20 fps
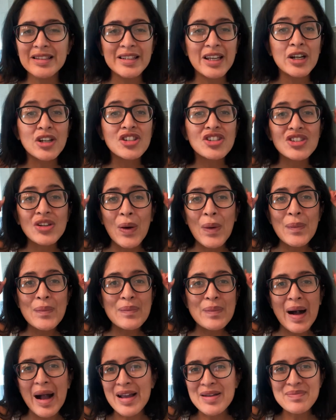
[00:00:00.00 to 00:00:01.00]
they're so
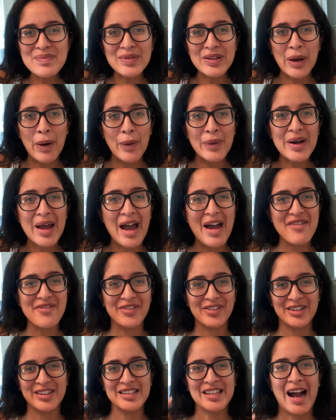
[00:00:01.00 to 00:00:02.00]
mind blown
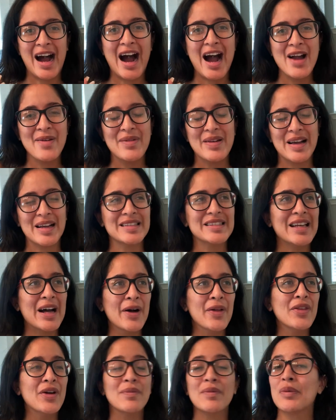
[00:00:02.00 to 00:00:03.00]
every time. And I
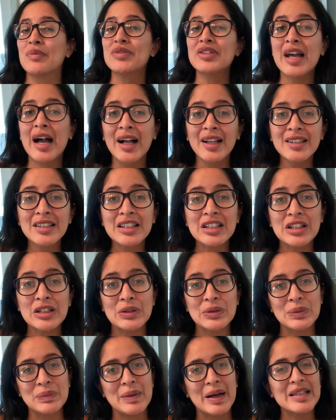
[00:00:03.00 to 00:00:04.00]
tell them, I'm telling
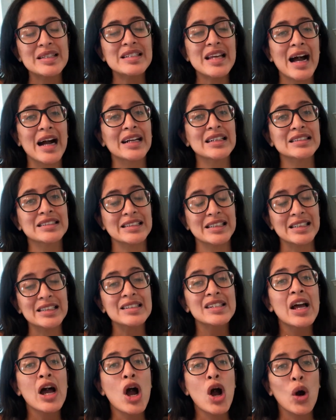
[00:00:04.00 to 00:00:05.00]
you, my
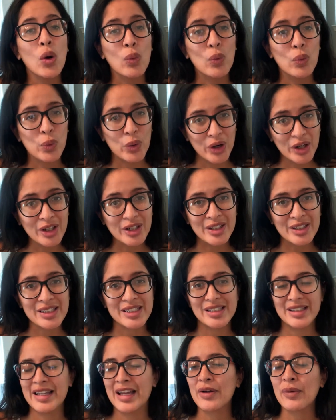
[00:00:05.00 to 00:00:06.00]
tactics
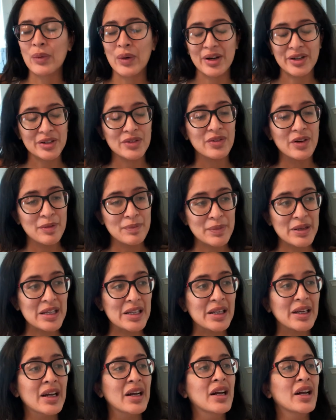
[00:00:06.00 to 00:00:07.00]
worked. They worked for
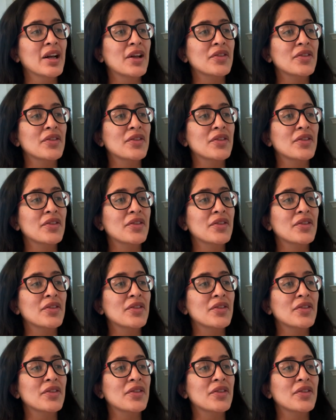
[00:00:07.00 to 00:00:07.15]
me.